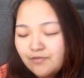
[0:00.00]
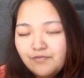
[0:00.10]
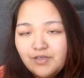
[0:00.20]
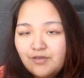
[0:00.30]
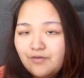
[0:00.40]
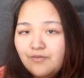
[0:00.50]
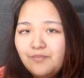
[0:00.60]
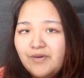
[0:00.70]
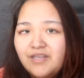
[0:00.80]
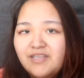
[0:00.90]
for you,
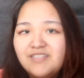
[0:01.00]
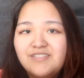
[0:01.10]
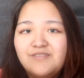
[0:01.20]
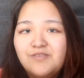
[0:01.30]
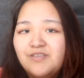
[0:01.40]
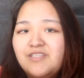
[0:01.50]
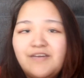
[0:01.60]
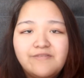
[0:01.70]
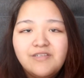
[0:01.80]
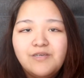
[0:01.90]
but it's
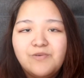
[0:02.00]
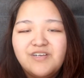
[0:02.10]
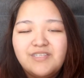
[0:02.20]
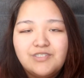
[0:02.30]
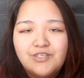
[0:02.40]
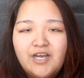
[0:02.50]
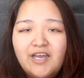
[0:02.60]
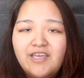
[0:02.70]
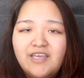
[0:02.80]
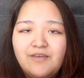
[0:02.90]
definitely worth the
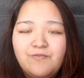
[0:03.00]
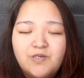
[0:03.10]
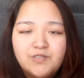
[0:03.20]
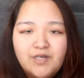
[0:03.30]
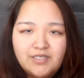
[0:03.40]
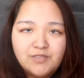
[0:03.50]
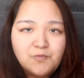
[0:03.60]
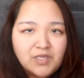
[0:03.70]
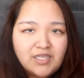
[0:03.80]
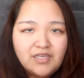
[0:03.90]
try if you're trying to
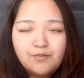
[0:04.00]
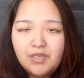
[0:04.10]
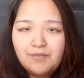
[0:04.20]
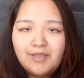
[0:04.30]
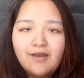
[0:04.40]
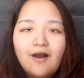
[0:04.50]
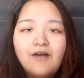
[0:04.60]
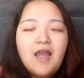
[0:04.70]
wean your baby off.